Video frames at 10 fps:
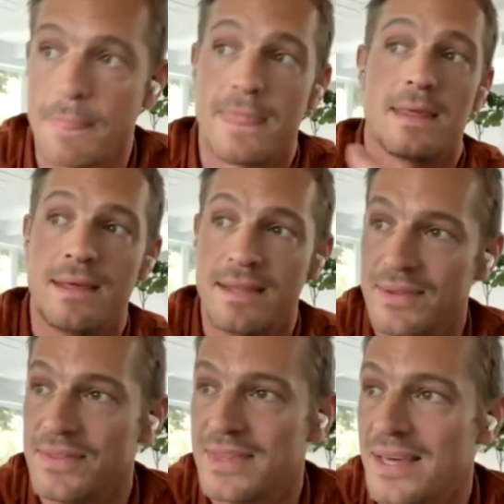The
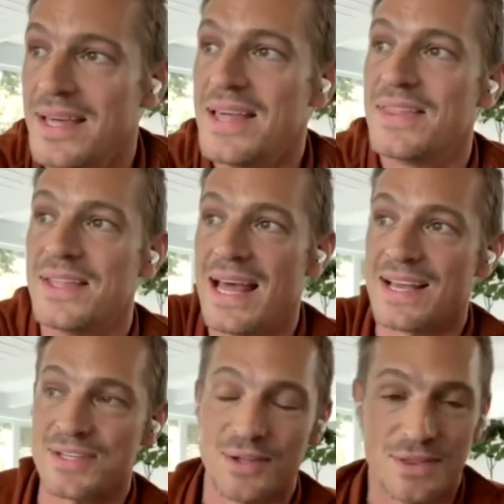
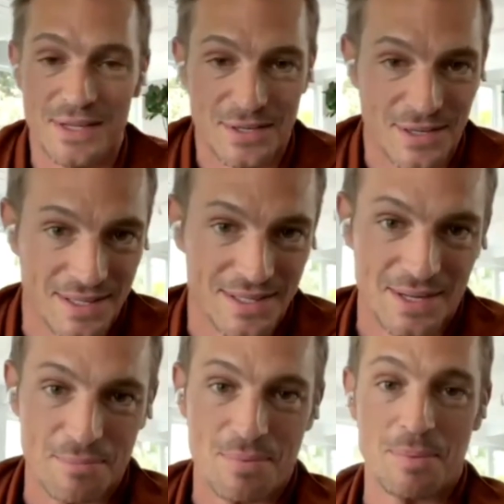National Theatre ended
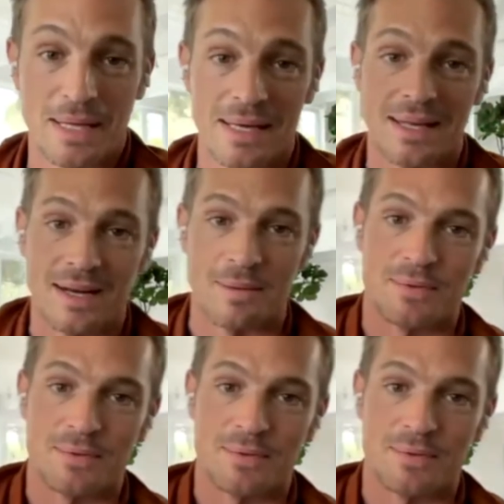up picking it up,